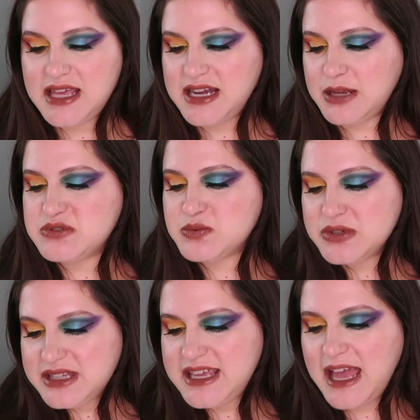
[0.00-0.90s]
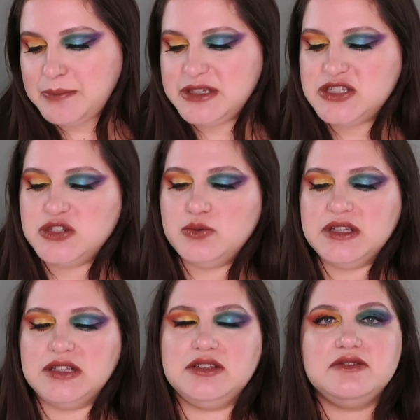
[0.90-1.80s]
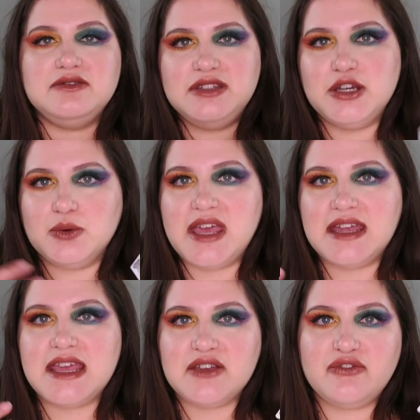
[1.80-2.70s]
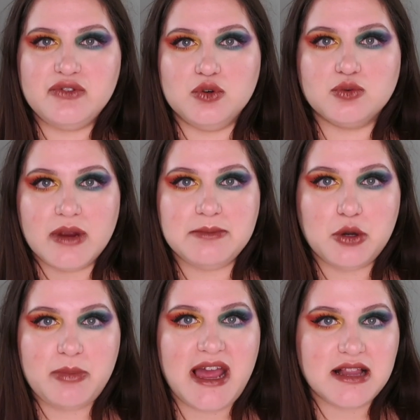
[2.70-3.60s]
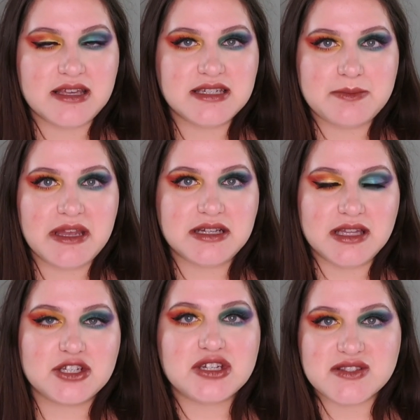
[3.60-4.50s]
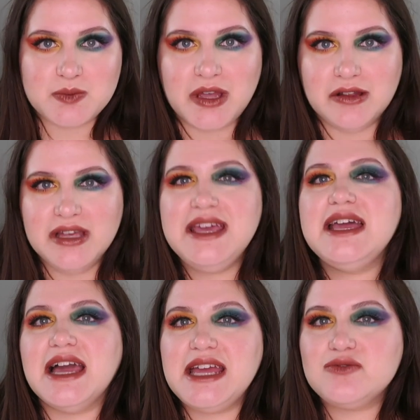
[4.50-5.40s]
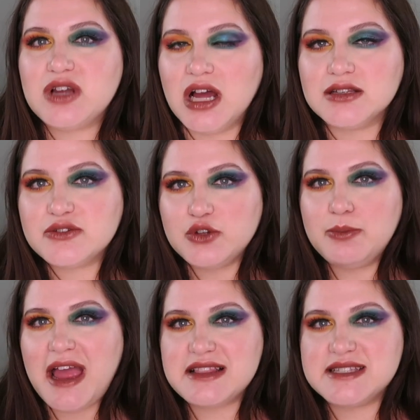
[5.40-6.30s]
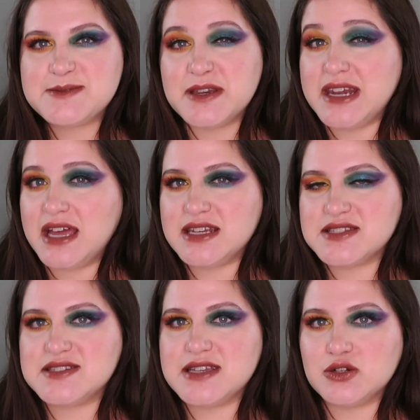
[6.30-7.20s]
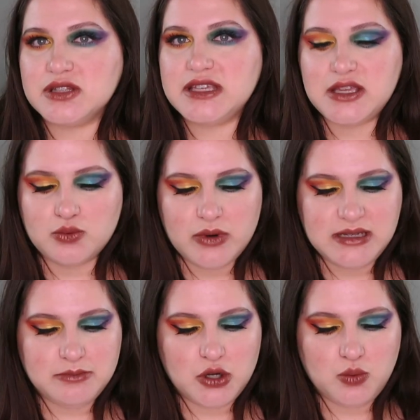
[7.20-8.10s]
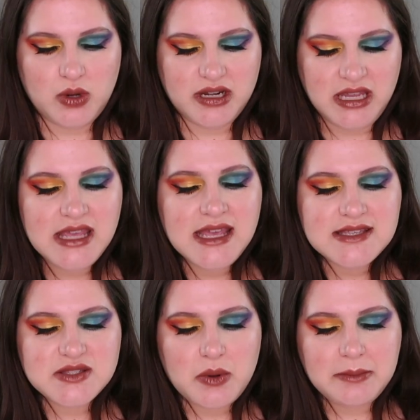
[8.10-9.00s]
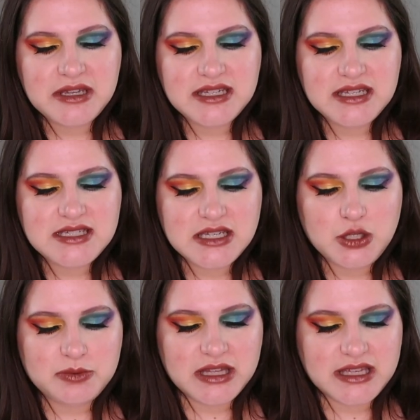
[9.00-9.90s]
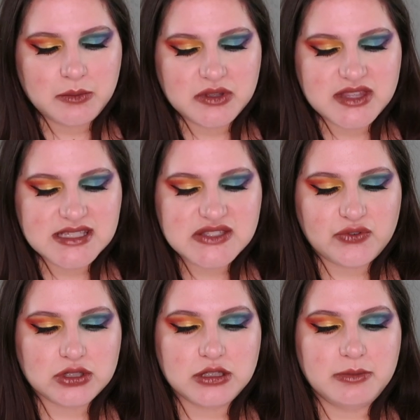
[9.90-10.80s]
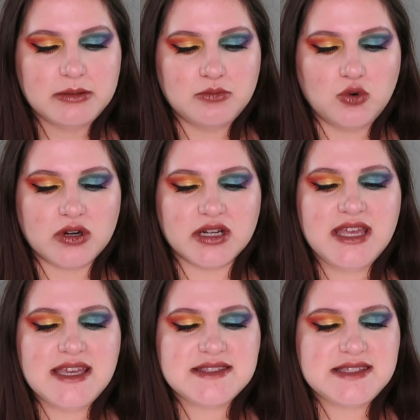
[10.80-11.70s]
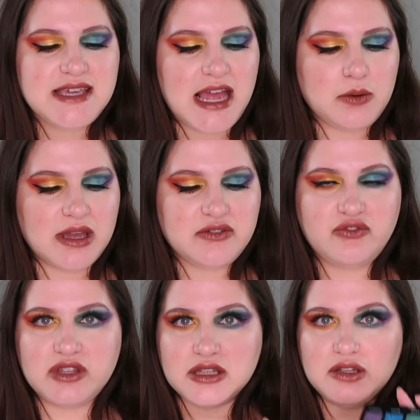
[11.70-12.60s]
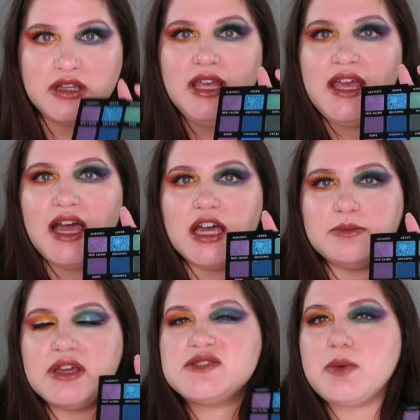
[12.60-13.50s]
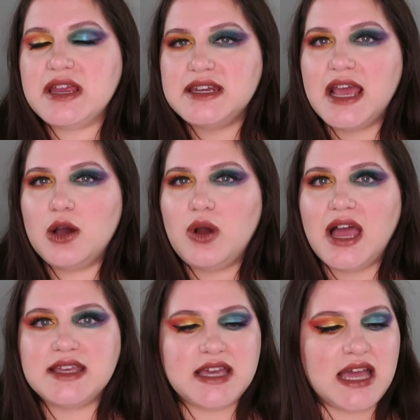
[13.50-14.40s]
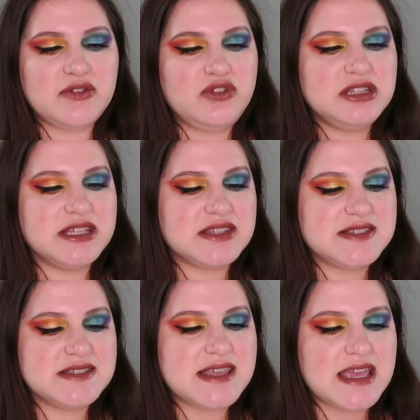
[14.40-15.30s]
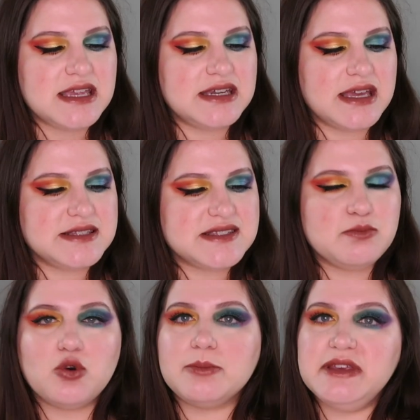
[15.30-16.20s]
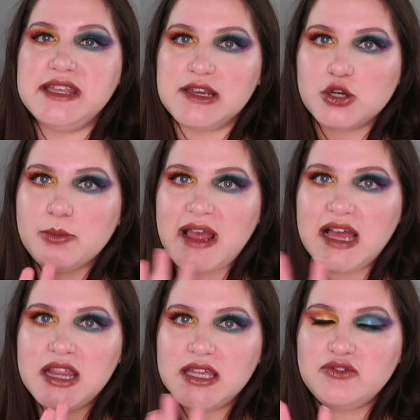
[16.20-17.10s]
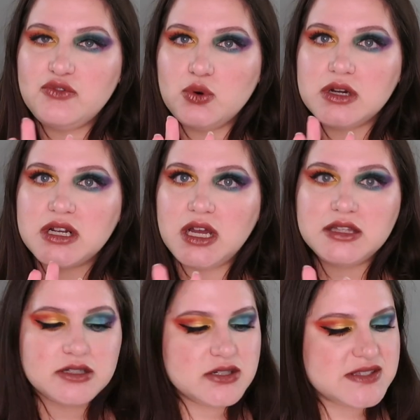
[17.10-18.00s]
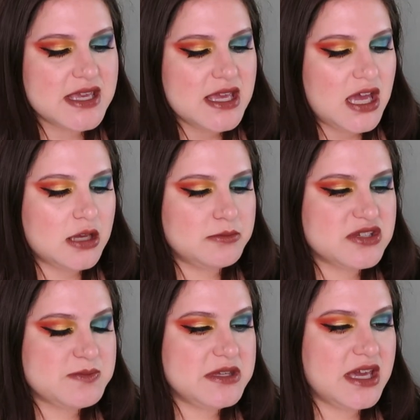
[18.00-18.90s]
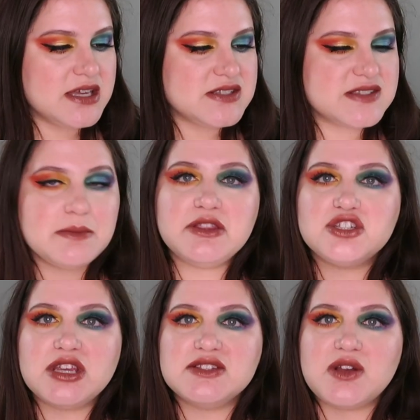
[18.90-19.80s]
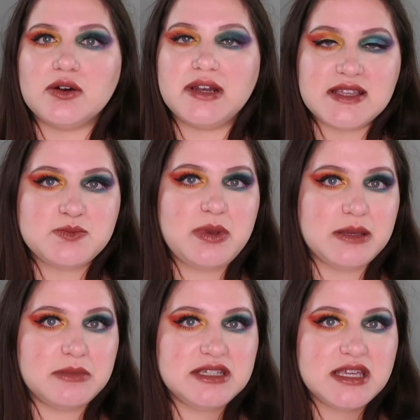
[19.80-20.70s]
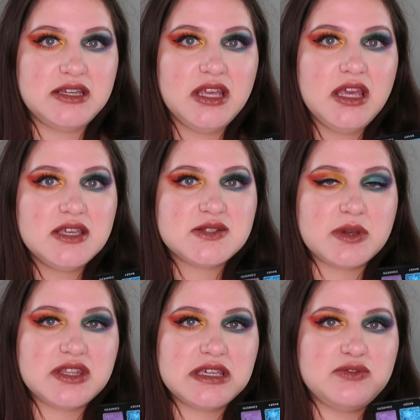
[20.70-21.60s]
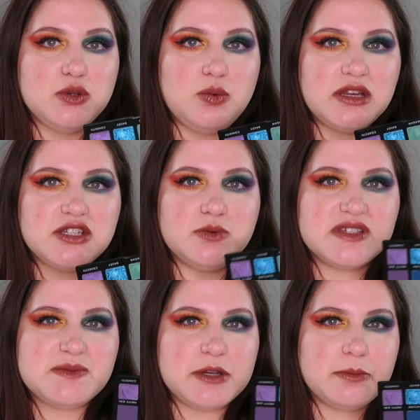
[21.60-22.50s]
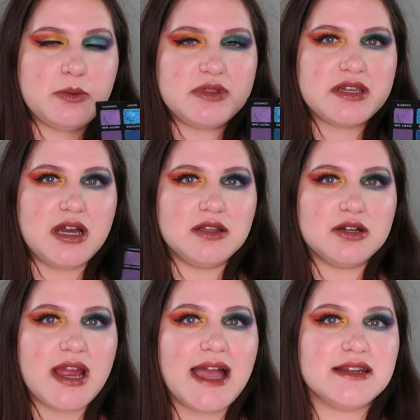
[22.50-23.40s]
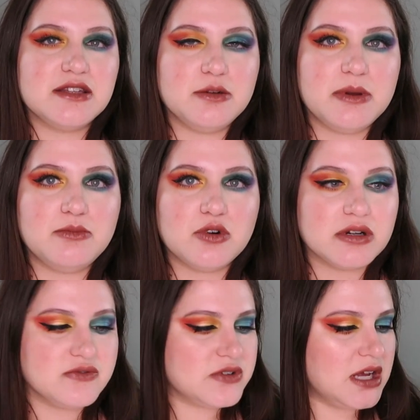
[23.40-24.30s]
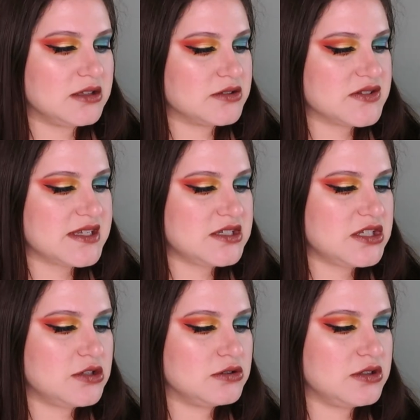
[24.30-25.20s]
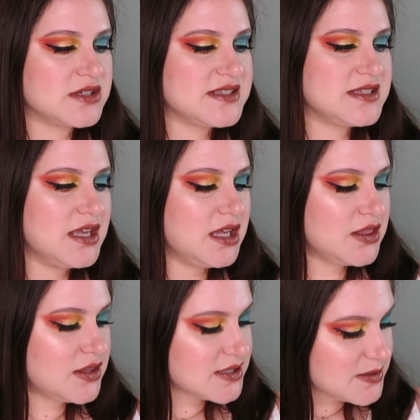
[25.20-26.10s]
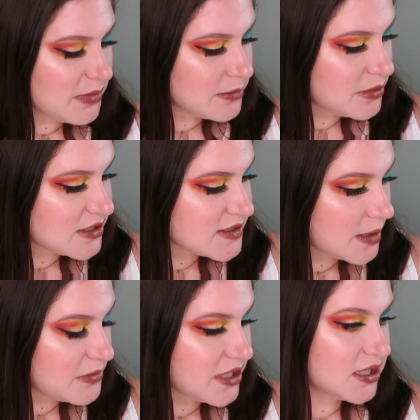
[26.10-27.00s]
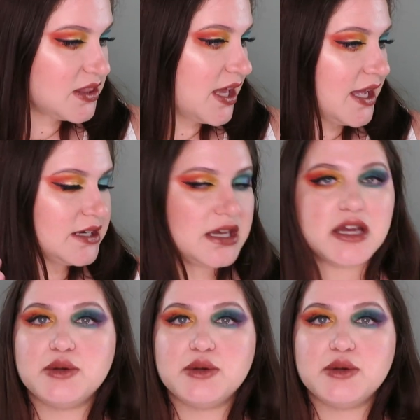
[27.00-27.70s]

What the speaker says: then I was really happy to, you know, get a full rainbow palette into my collection as well. I have colorful palettes, but not necessarily a rainbow one. So I'm going to continue playing with this for a little bit more, see how I feel. Because right now I feel like this is a nice, more beginner palette for colors, just because some of the shades aren't as pigmented. So I think if you want to experiment with color, add a little bit more of colors into your looks, this might be something that